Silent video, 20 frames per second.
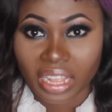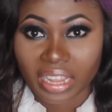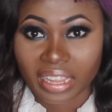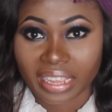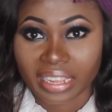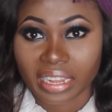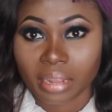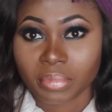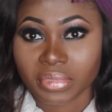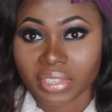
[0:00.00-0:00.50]

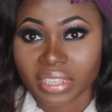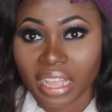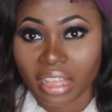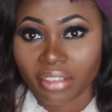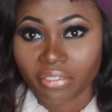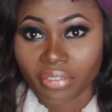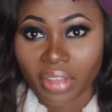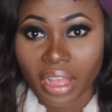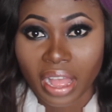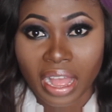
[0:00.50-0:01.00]
like let me say
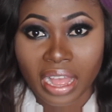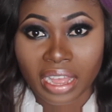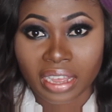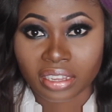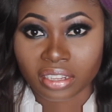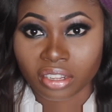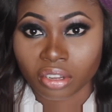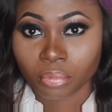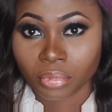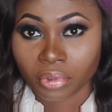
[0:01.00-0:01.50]

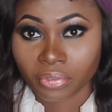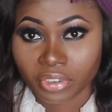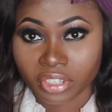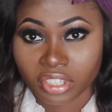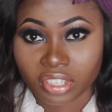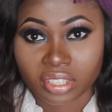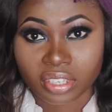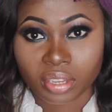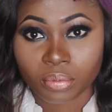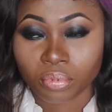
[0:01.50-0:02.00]
afang, normal
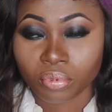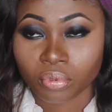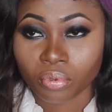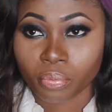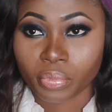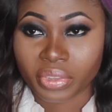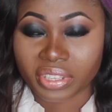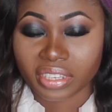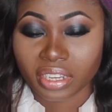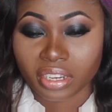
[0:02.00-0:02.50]
vegetable,
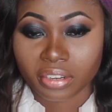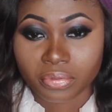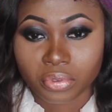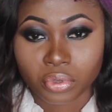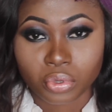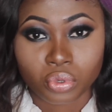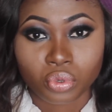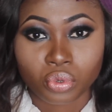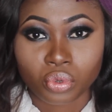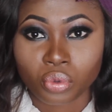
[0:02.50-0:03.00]
bitter leaf
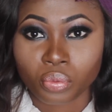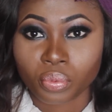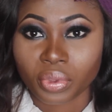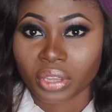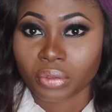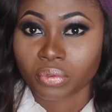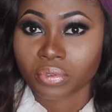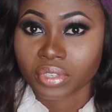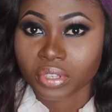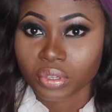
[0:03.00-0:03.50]
soup,
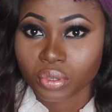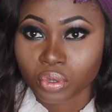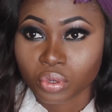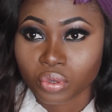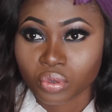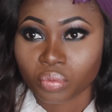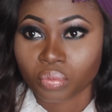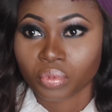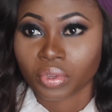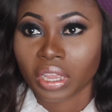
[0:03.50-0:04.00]
egusi
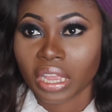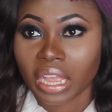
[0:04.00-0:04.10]
soup.